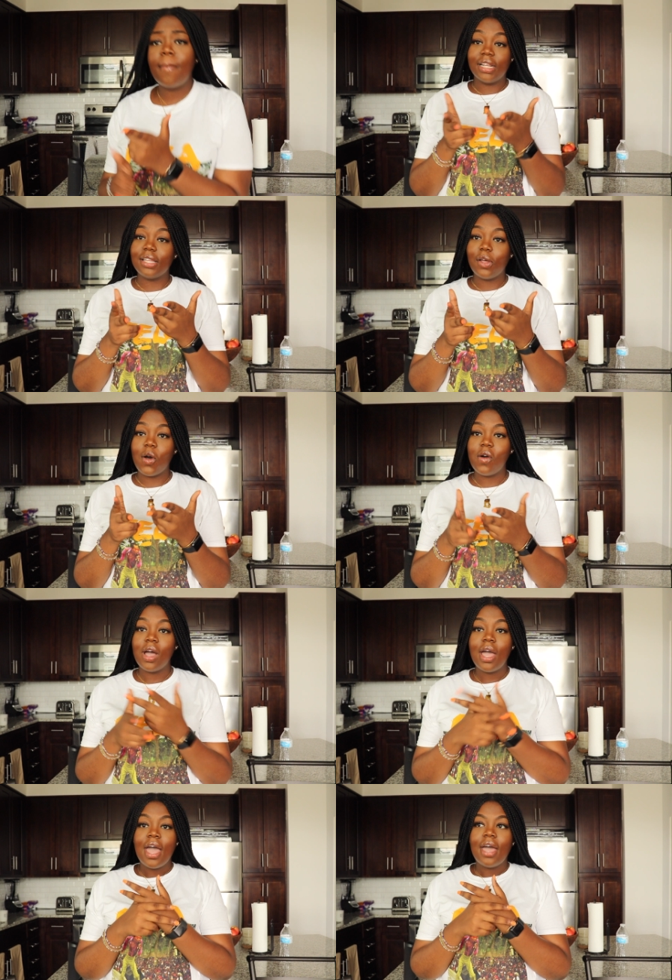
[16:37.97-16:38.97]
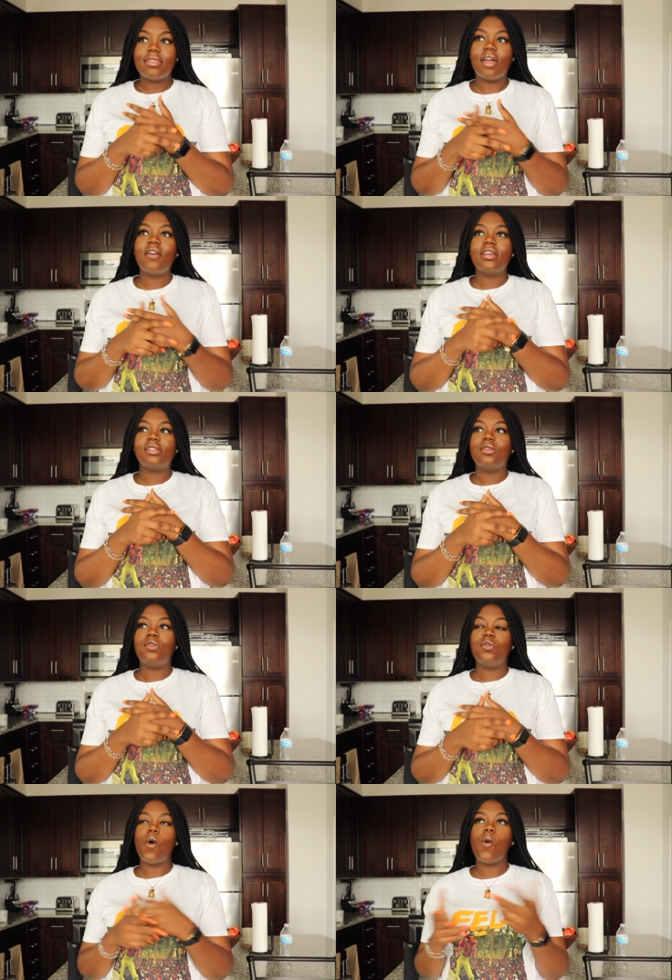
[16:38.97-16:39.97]
Really though, there is
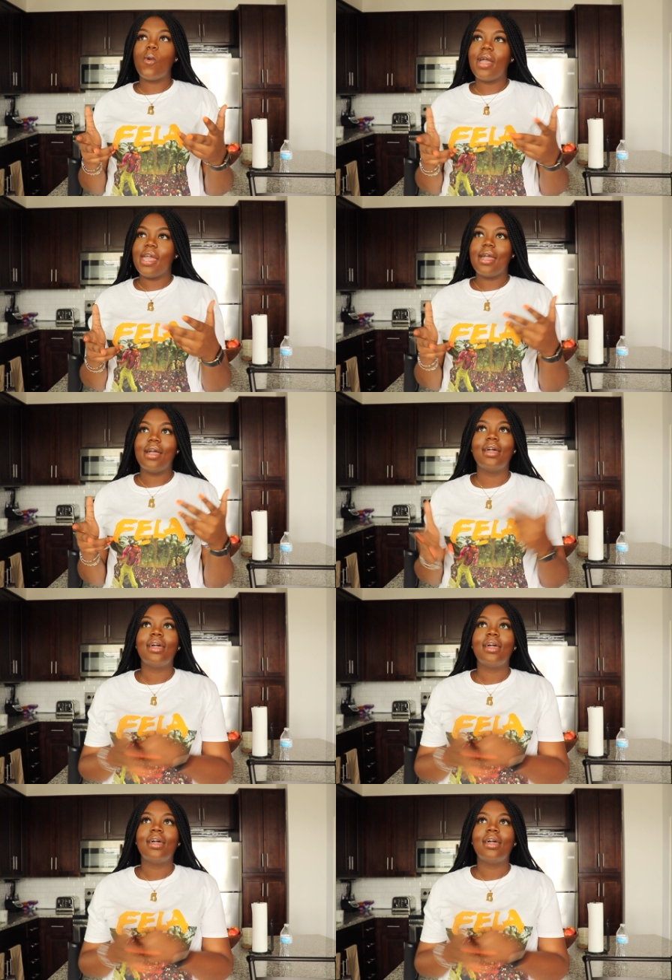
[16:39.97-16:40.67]
no way.